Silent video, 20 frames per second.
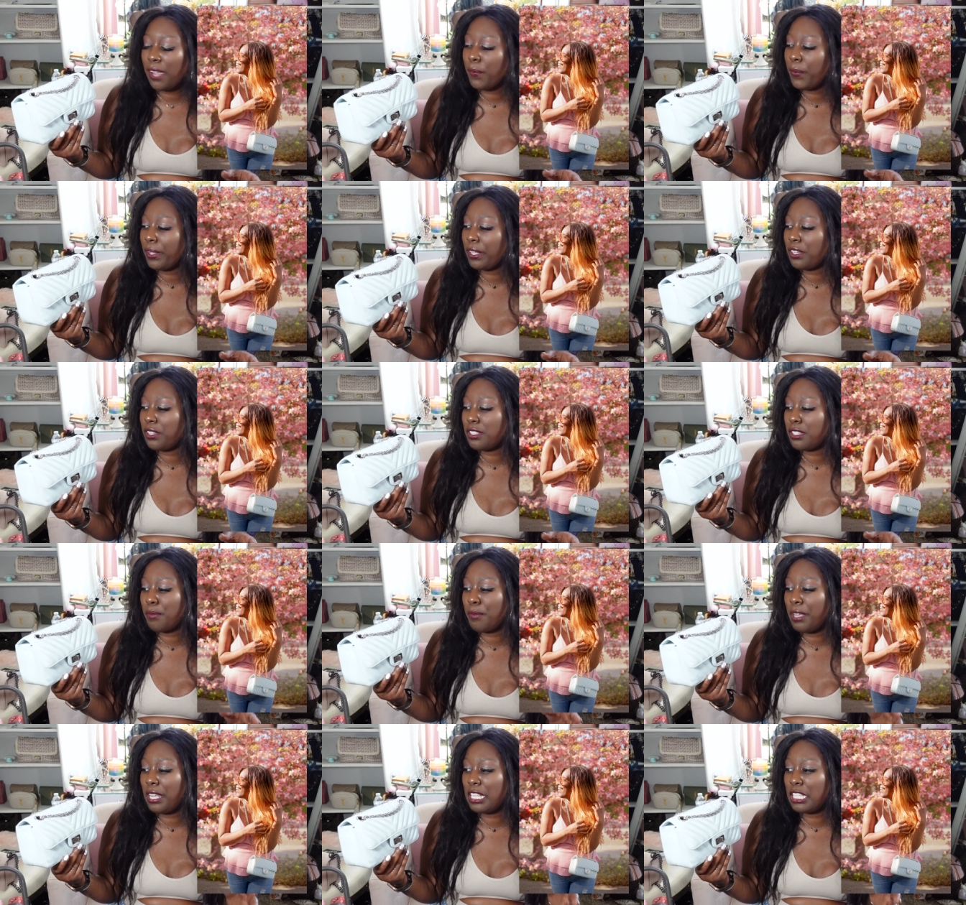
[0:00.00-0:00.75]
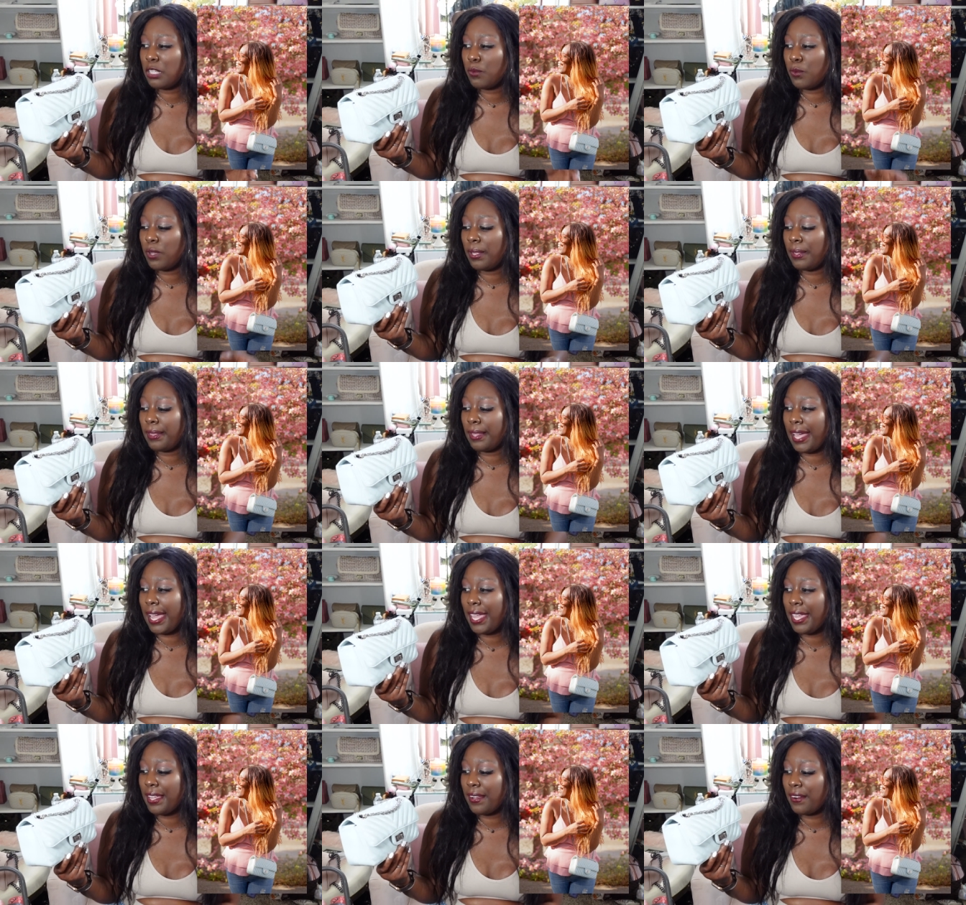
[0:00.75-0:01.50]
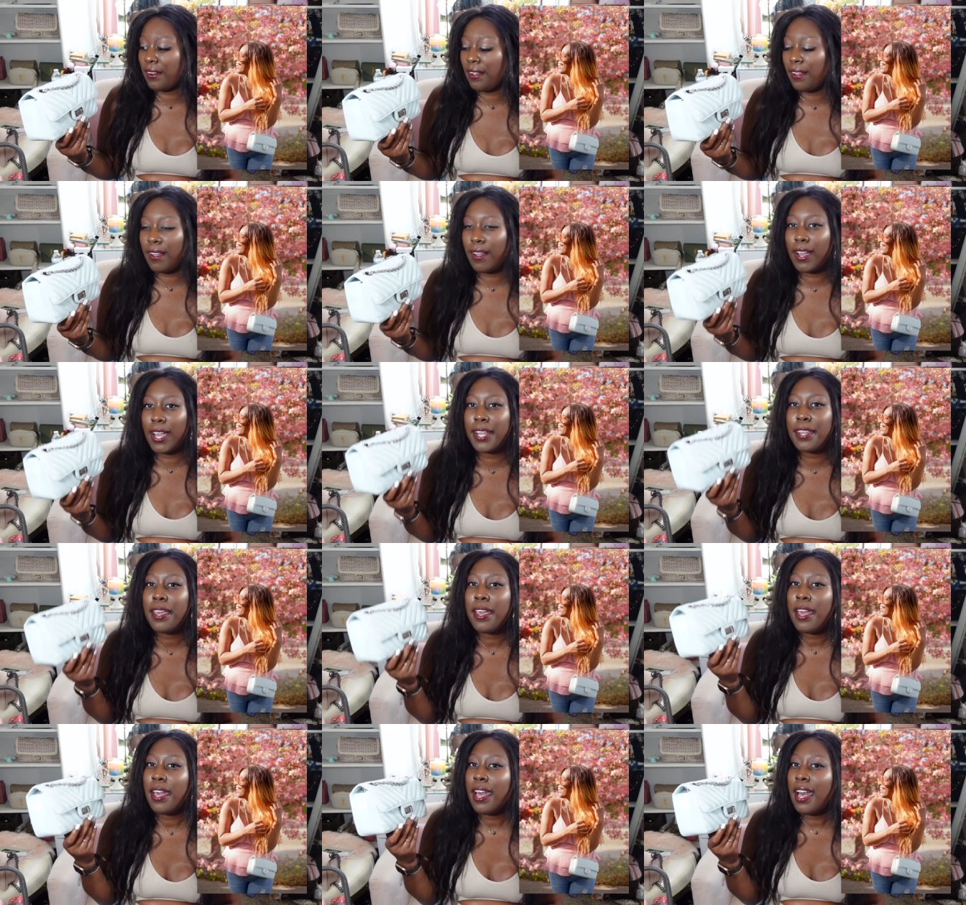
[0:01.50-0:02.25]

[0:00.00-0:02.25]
It really just depends on what light you're on,